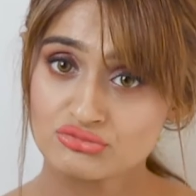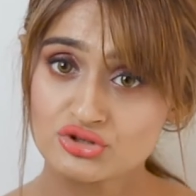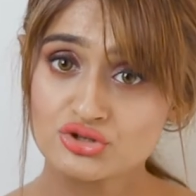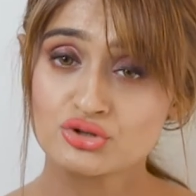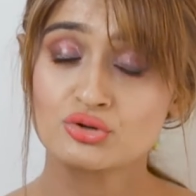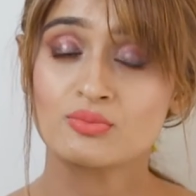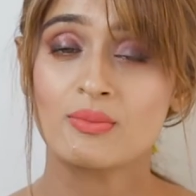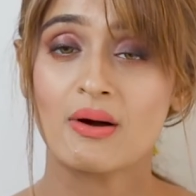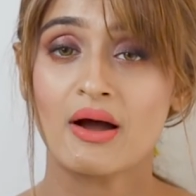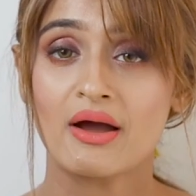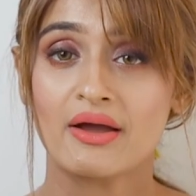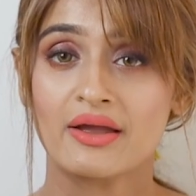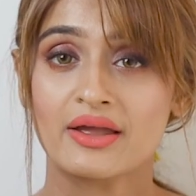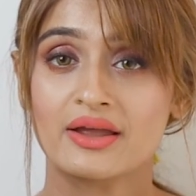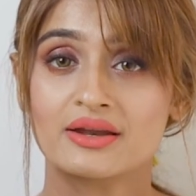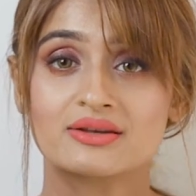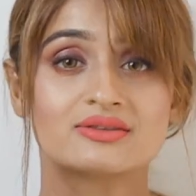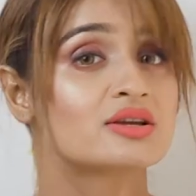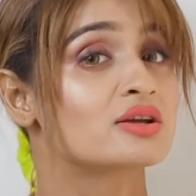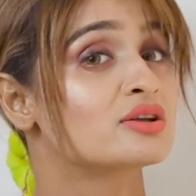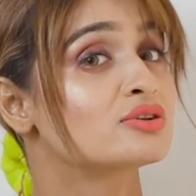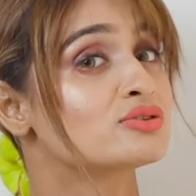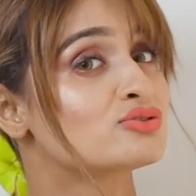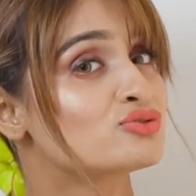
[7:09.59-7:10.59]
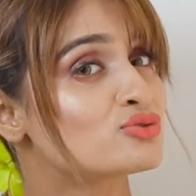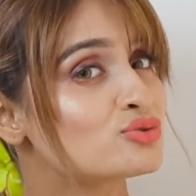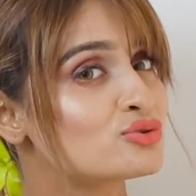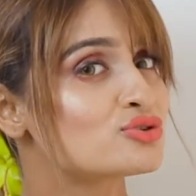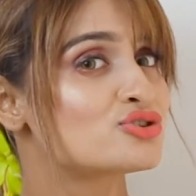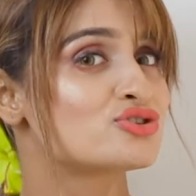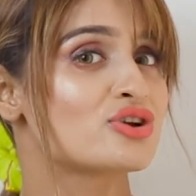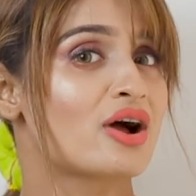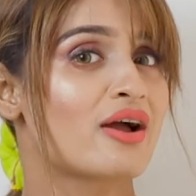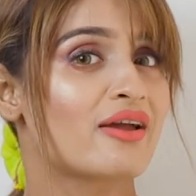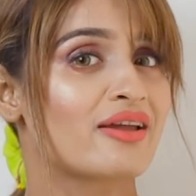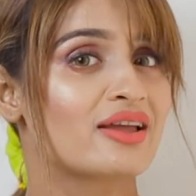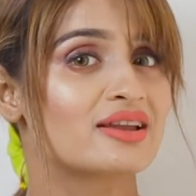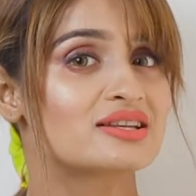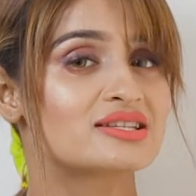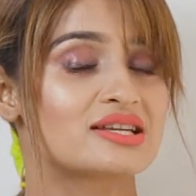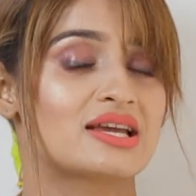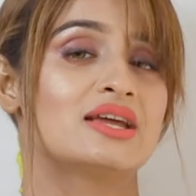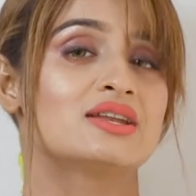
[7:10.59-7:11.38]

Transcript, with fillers: do buy it, do try it,